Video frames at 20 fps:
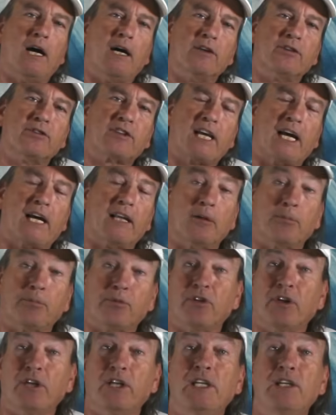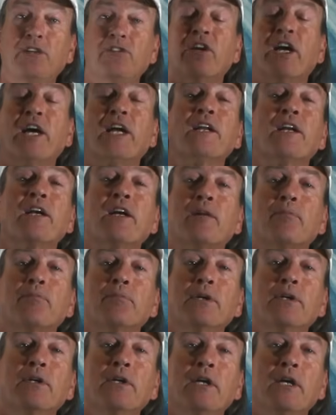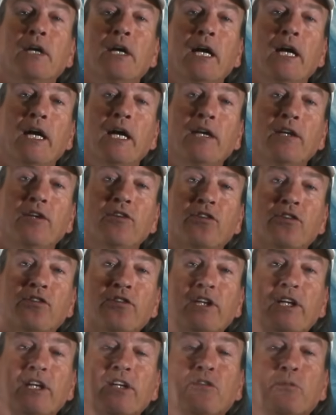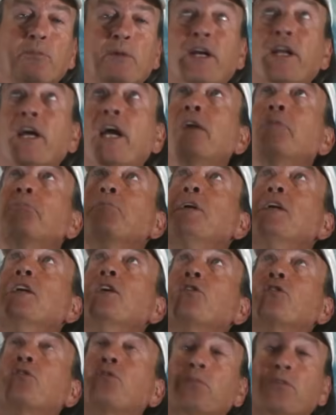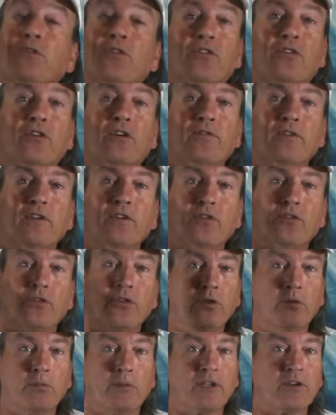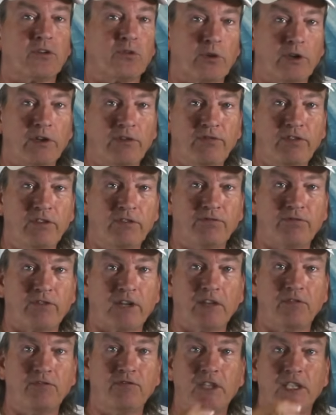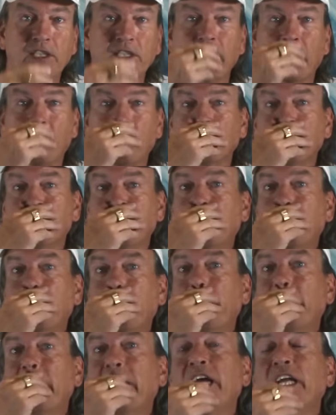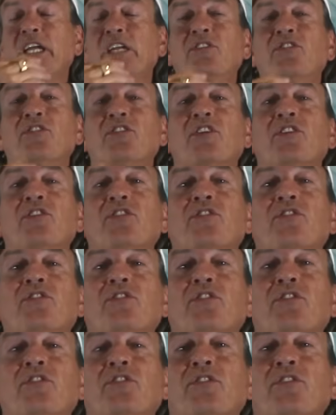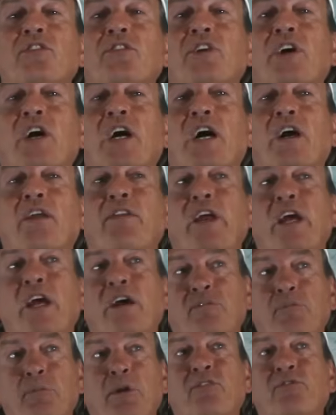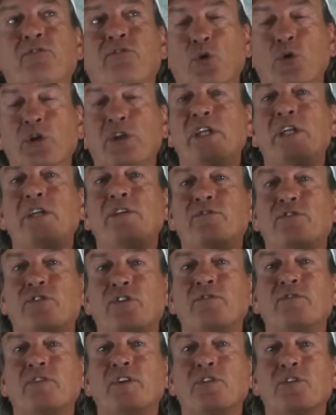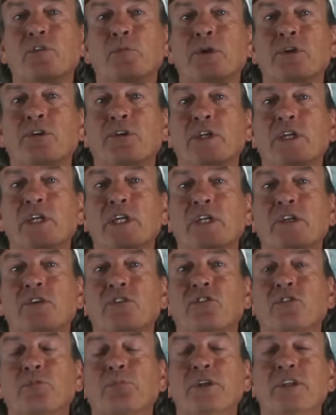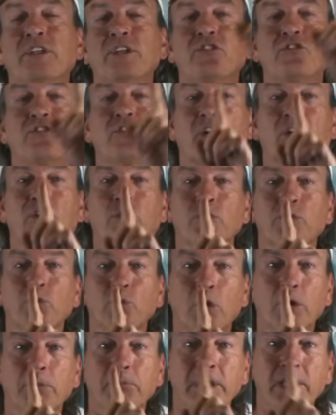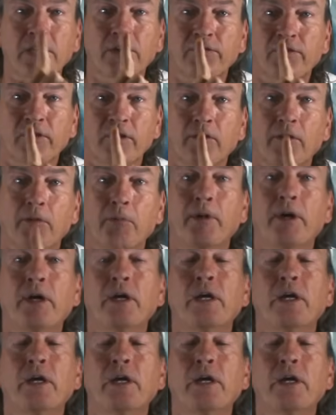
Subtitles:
scallops, and he's headed up. And he says he gets about 8 meters from the surface, so you're about 25 feet down. And he says they have about 14-foot visibility. And he says, but this shark was 1 meter from him.